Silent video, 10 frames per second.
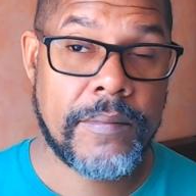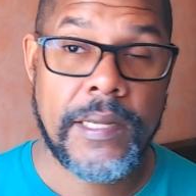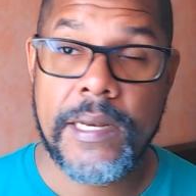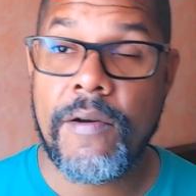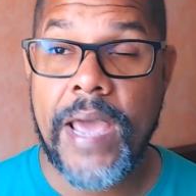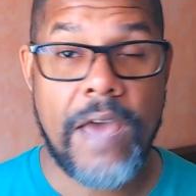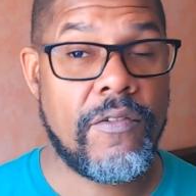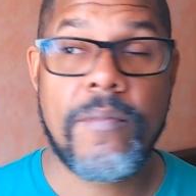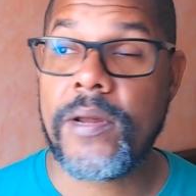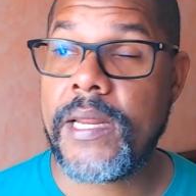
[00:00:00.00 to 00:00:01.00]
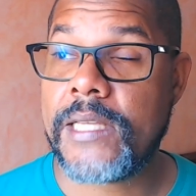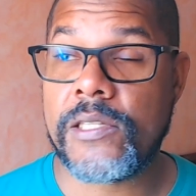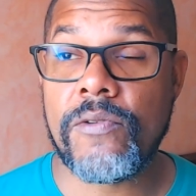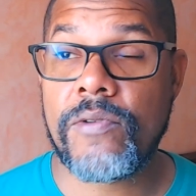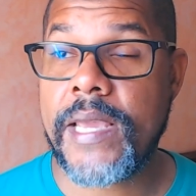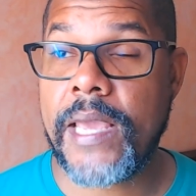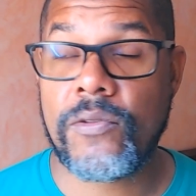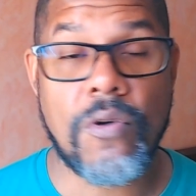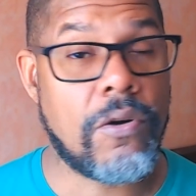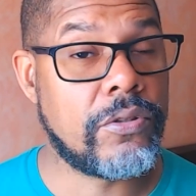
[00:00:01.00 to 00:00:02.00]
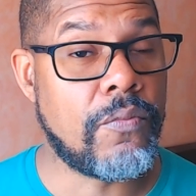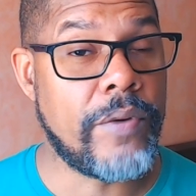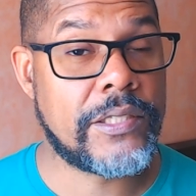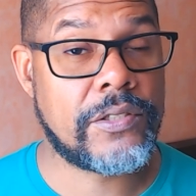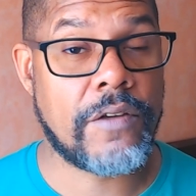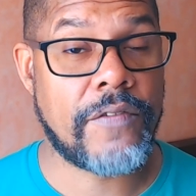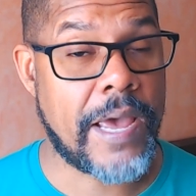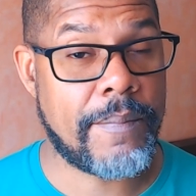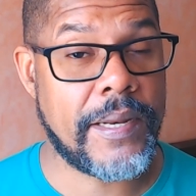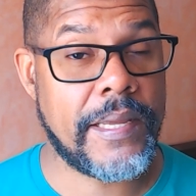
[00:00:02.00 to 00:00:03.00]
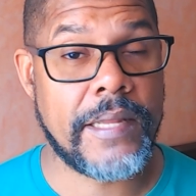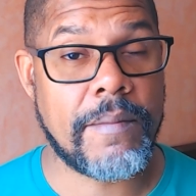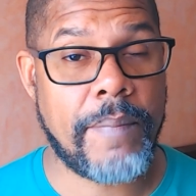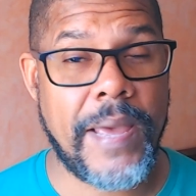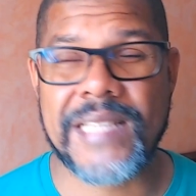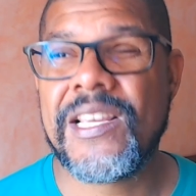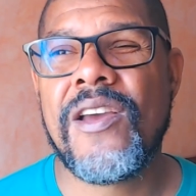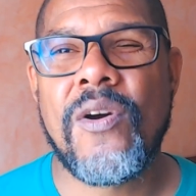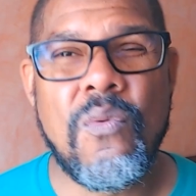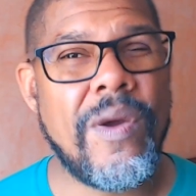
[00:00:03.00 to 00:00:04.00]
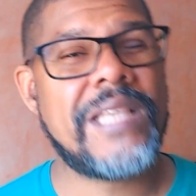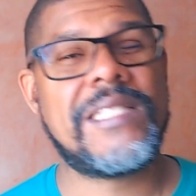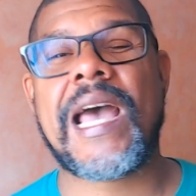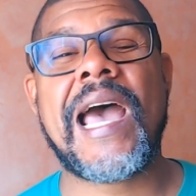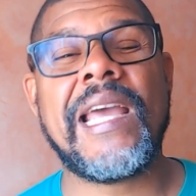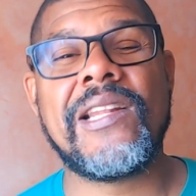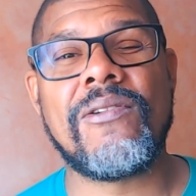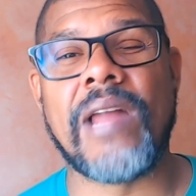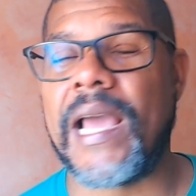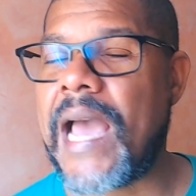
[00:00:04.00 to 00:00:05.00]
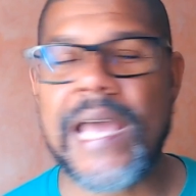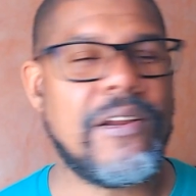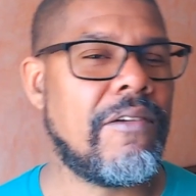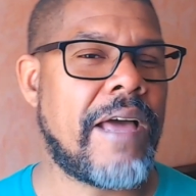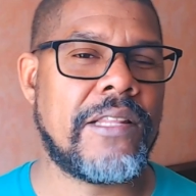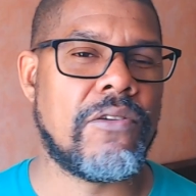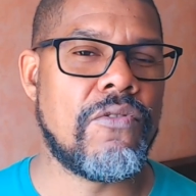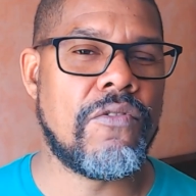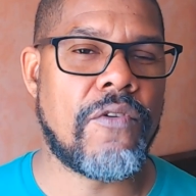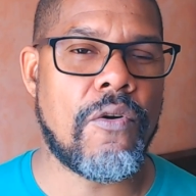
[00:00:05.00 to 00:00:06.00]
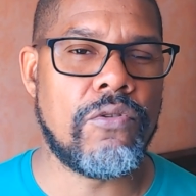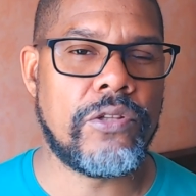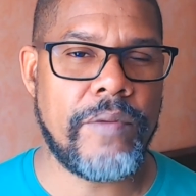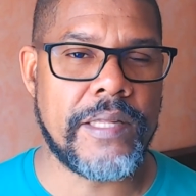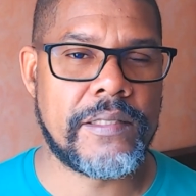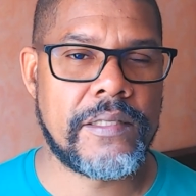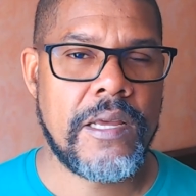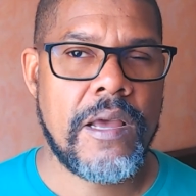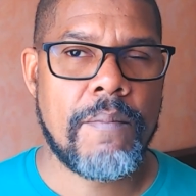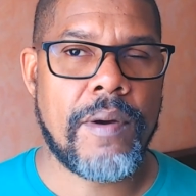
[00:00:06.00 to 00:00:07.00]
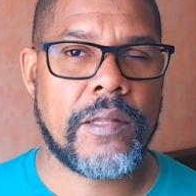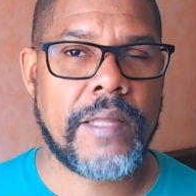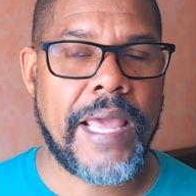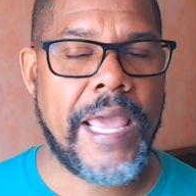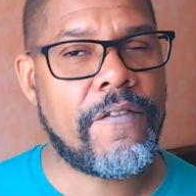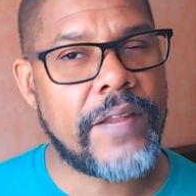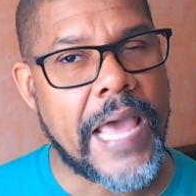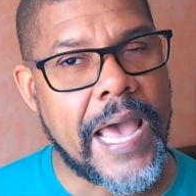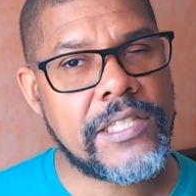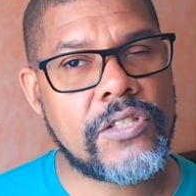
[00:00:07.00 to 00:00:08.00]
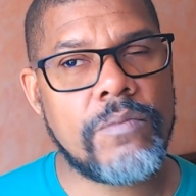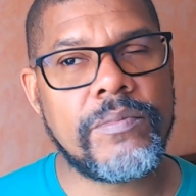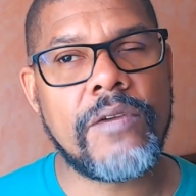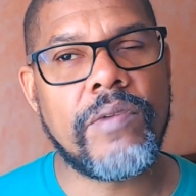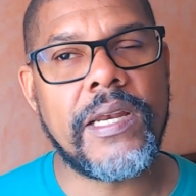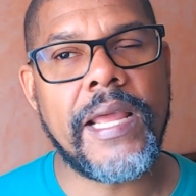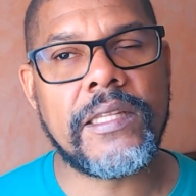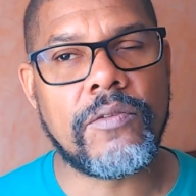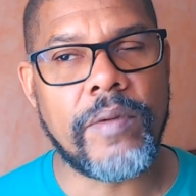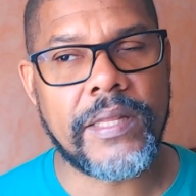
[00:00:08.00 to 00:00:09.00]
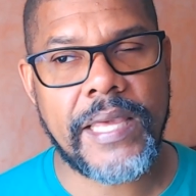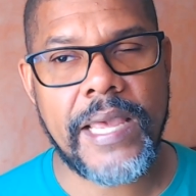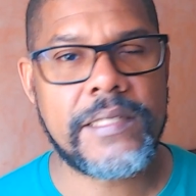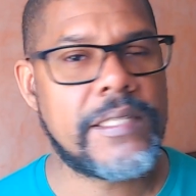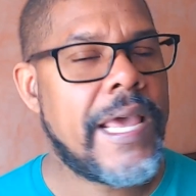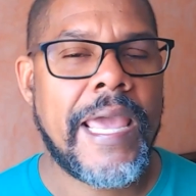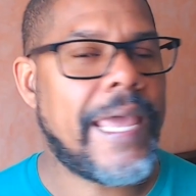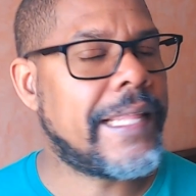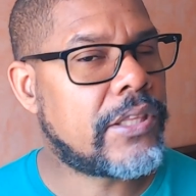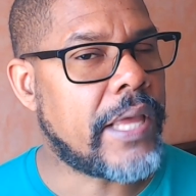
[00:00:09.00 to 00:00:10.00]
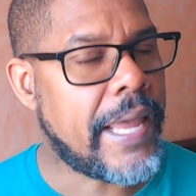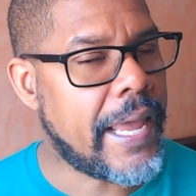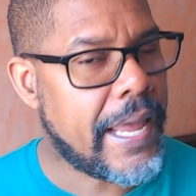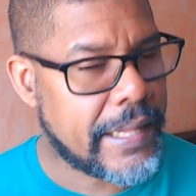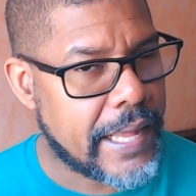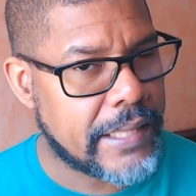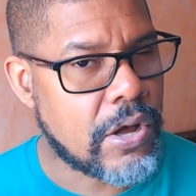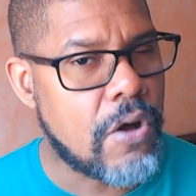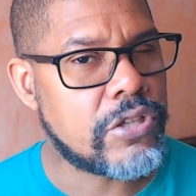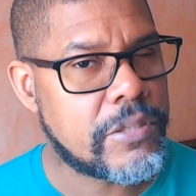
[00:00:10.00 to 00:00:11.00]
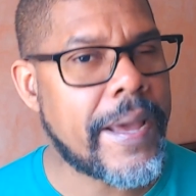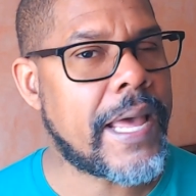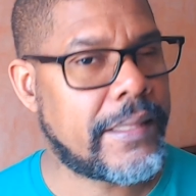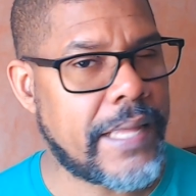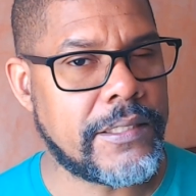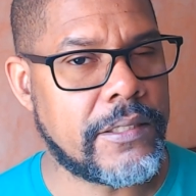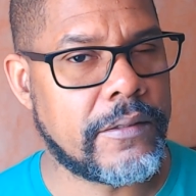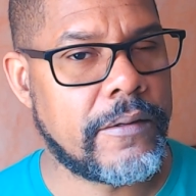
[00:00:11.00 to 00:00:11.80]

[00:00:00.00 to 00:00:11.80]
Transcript: Now everybody is looking into all the weird stuff happening in the past, which I don't like. I don't like to look for old tweets. But if it has something related with kids, it calls my attention.